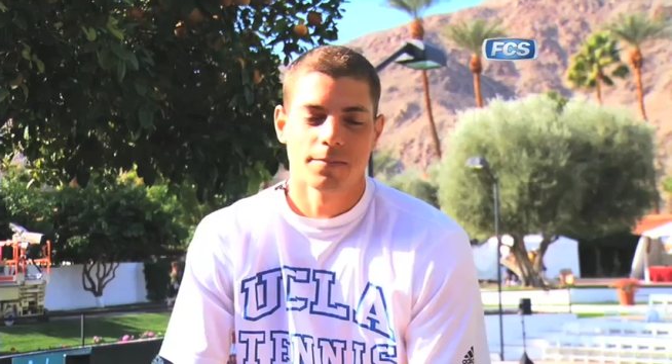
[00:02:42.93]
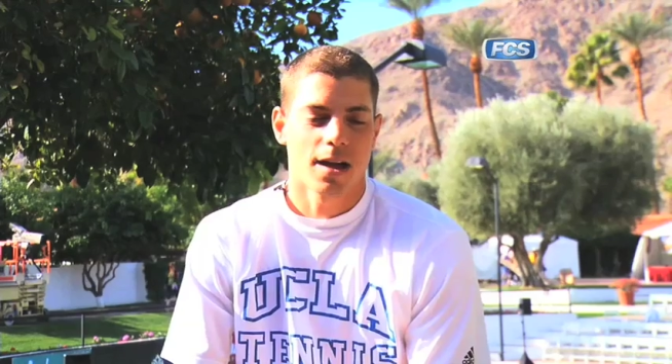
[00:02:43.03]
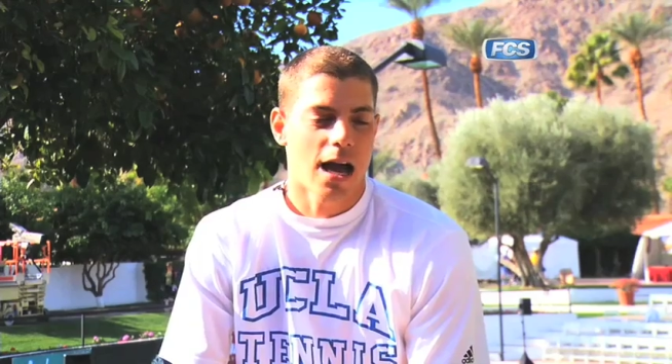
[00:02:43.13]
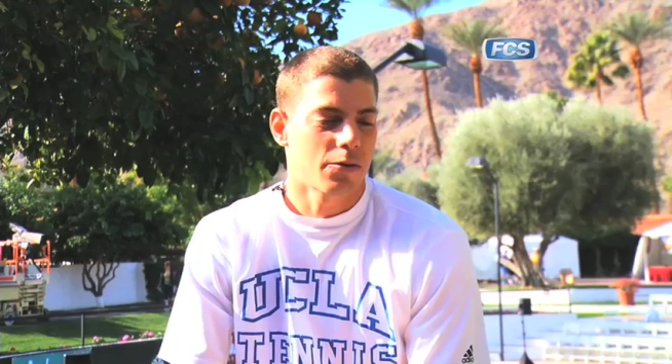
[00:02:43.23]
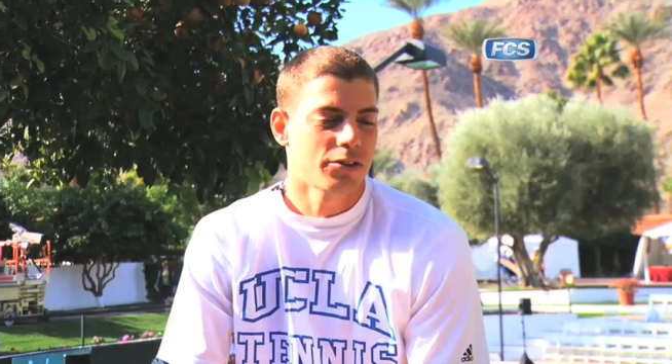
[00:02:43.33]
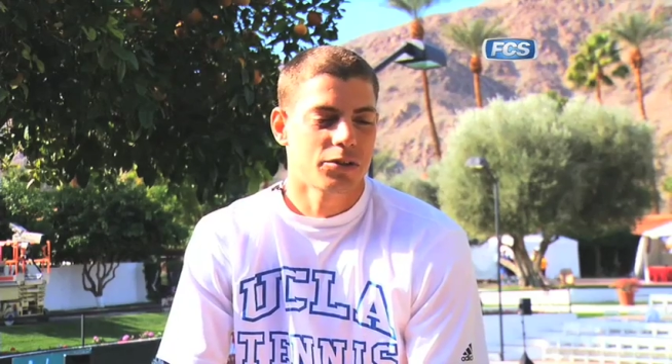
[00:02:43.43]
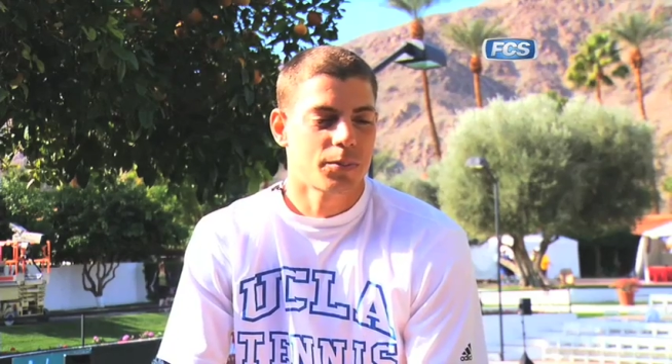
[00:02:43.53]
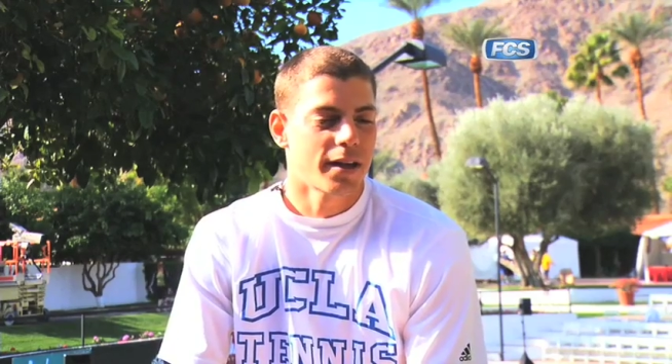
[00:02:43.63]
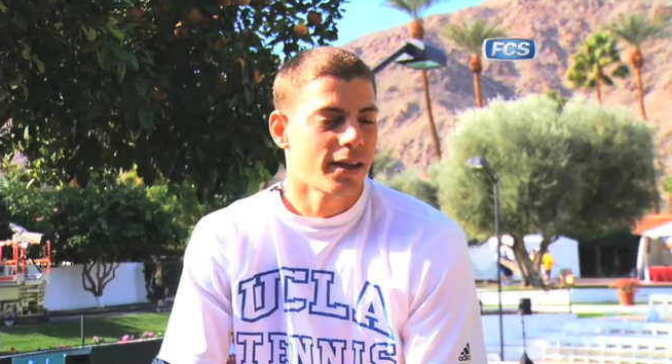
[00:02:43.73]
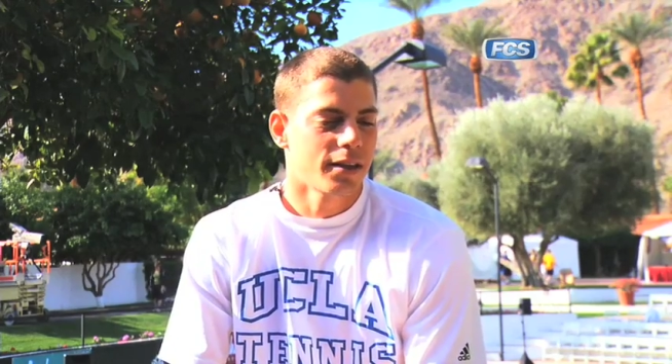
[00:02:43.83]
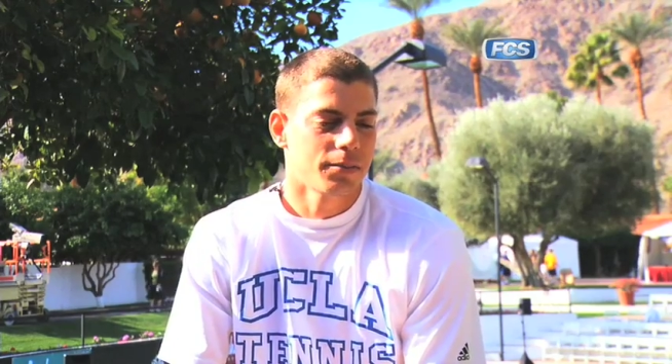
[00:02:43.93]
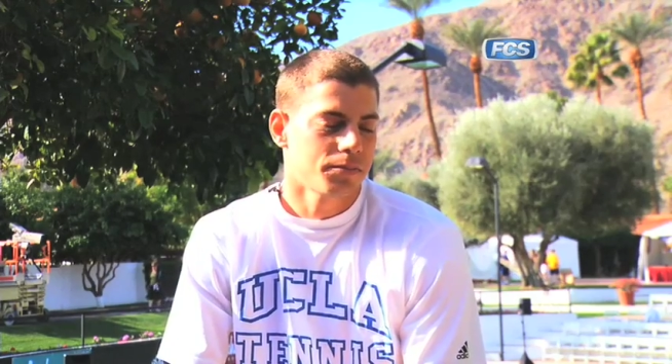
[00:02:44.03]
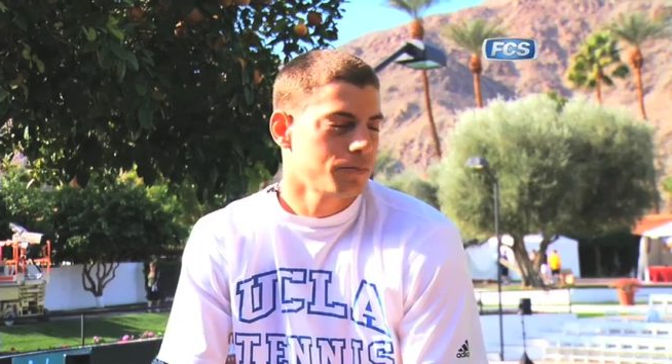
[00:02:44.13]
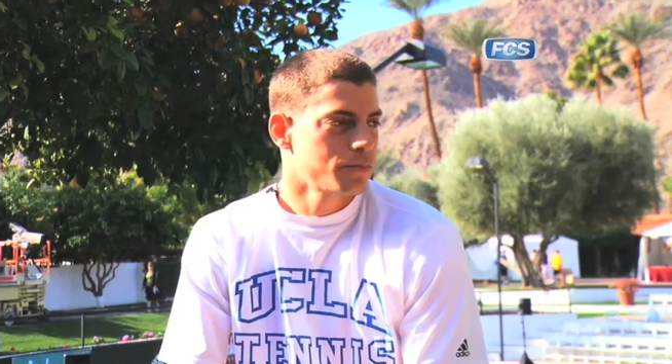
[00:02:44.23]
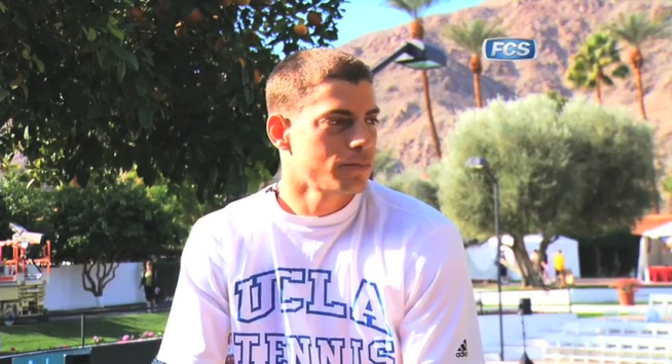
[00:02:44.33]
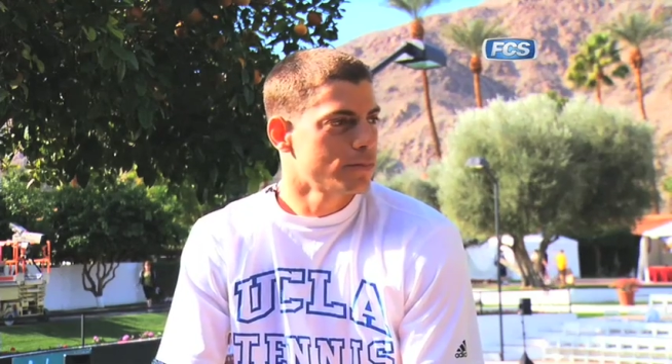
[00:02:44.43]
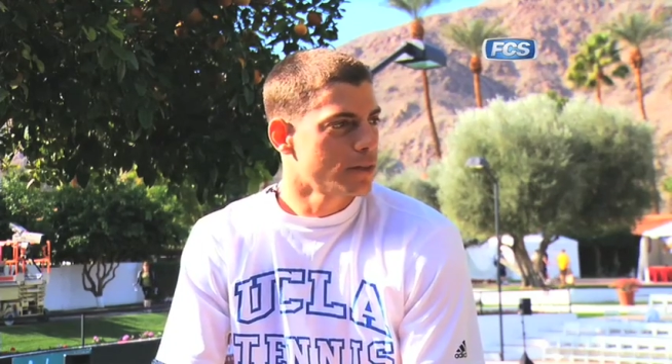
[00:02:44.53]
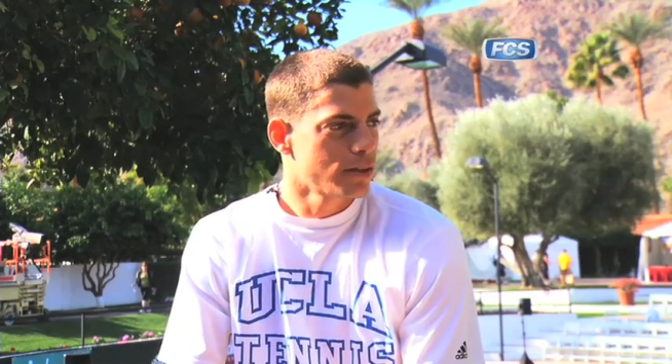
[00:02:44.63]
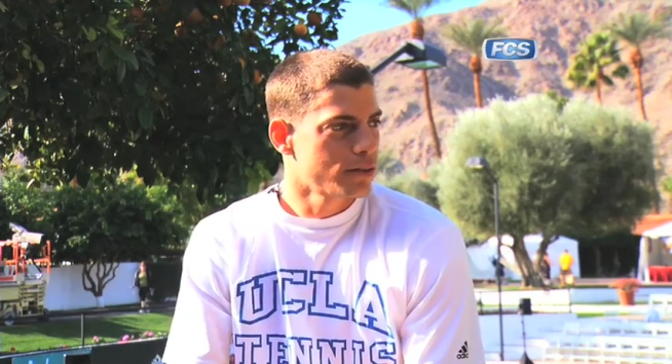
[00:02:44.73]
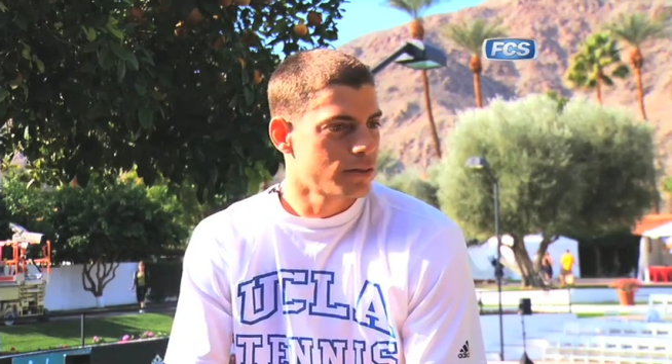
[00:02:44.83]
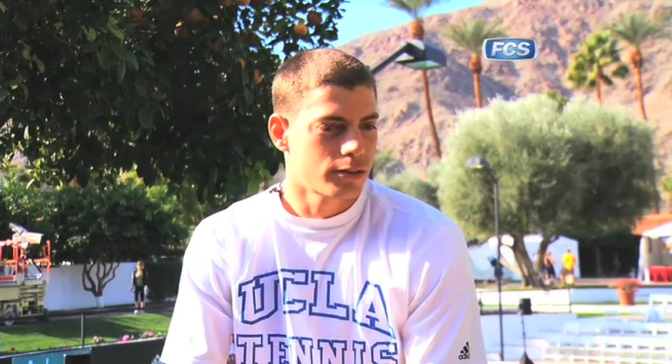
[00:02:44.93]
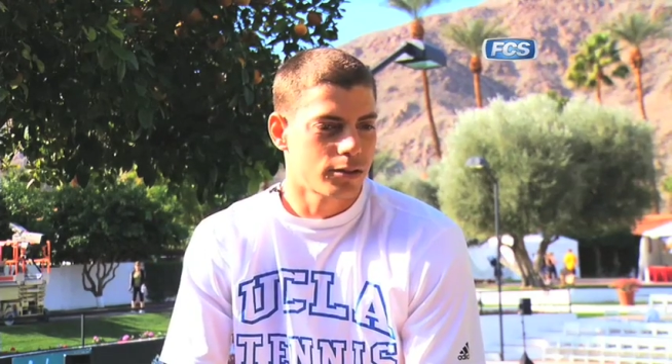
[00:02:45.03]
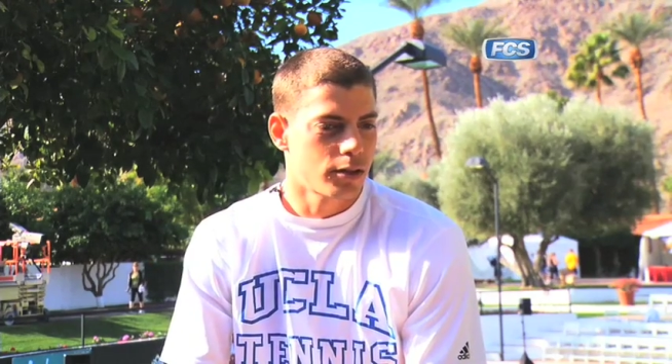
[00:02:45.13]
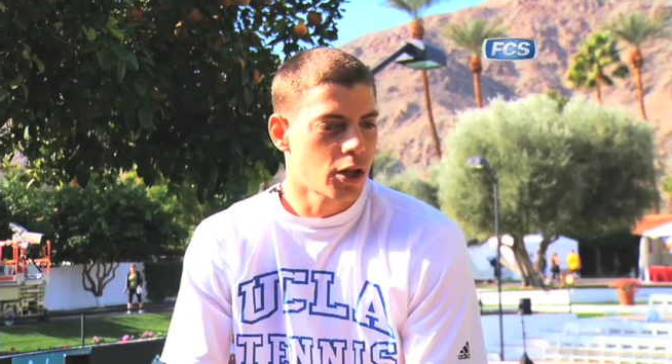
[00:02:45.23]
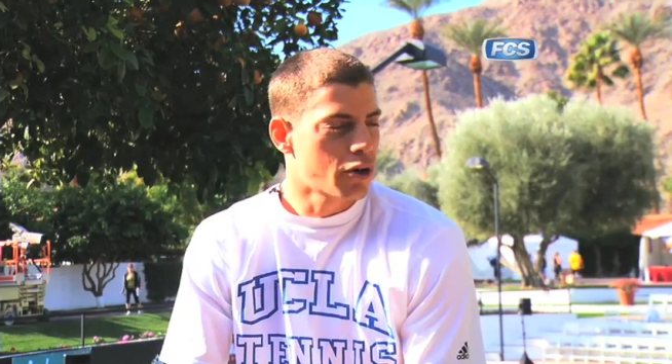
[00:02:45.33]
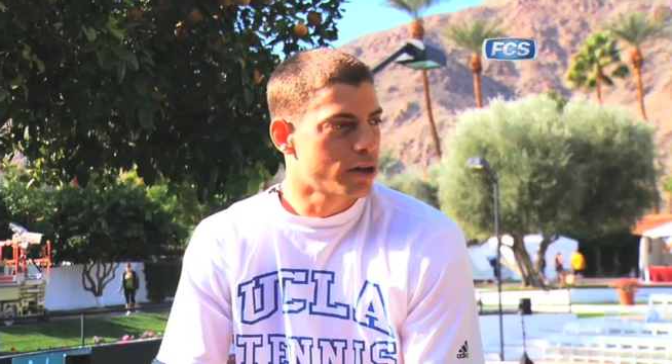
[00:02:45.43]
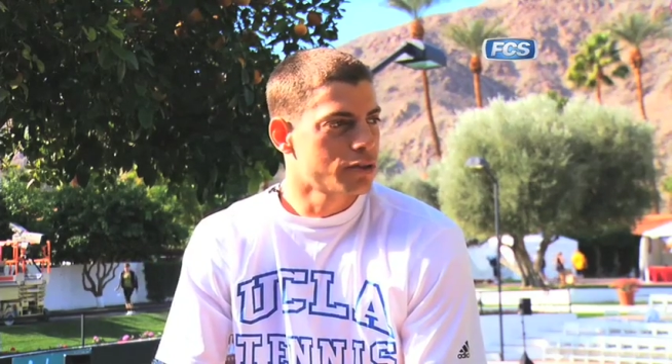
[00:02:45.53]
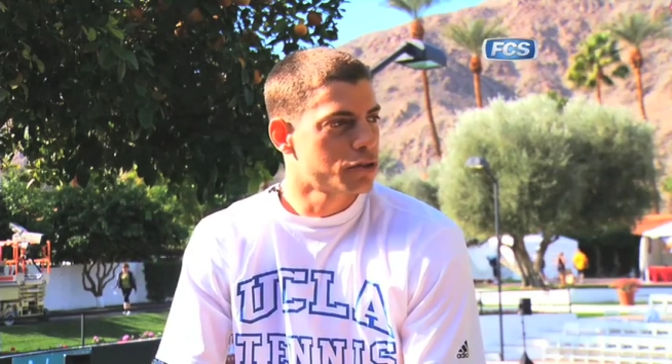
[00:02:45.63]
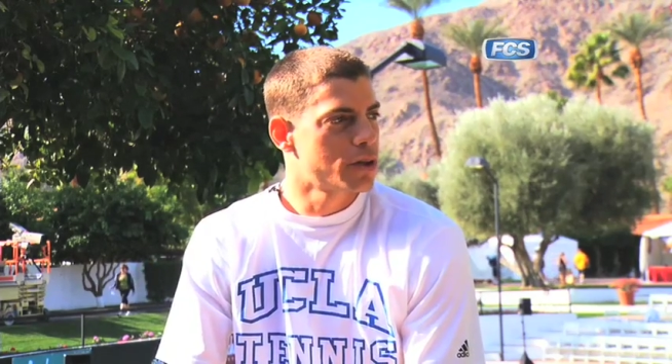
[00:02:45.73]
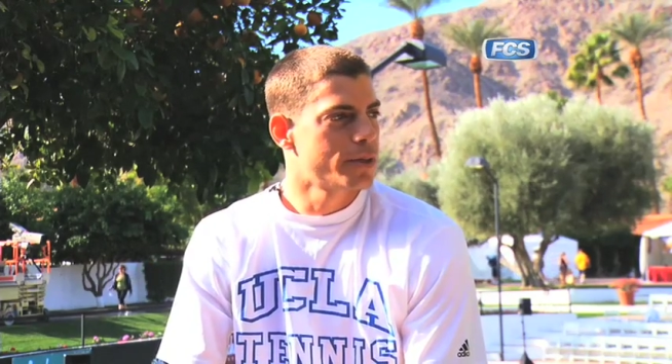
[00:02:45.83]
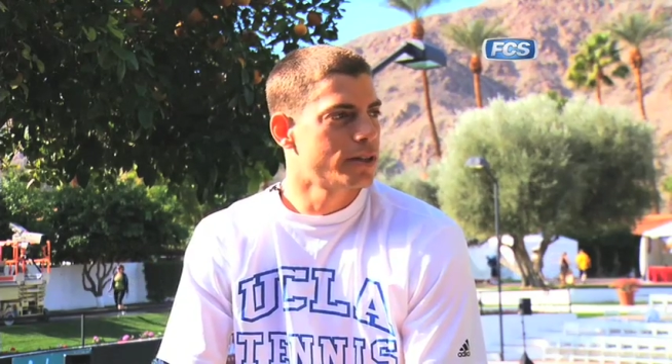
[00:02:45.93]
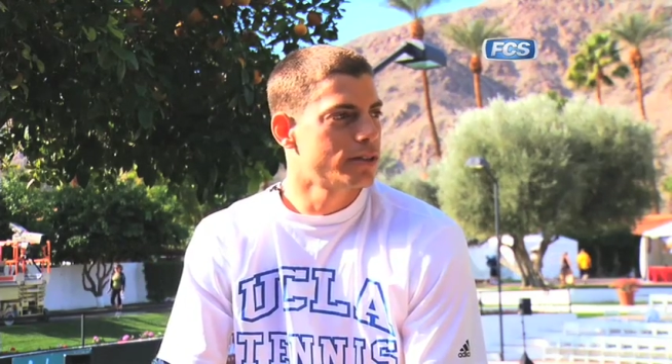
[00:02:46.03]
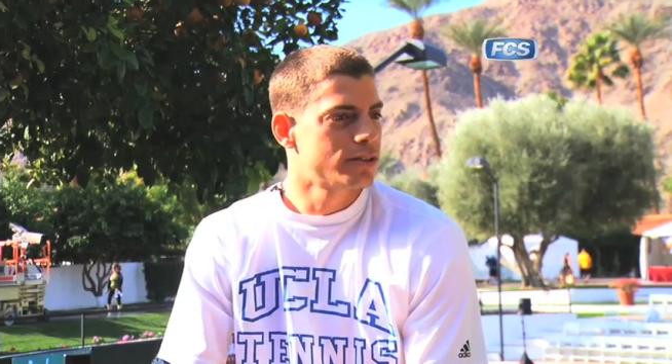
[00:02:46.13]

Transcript: I was playing local tournaments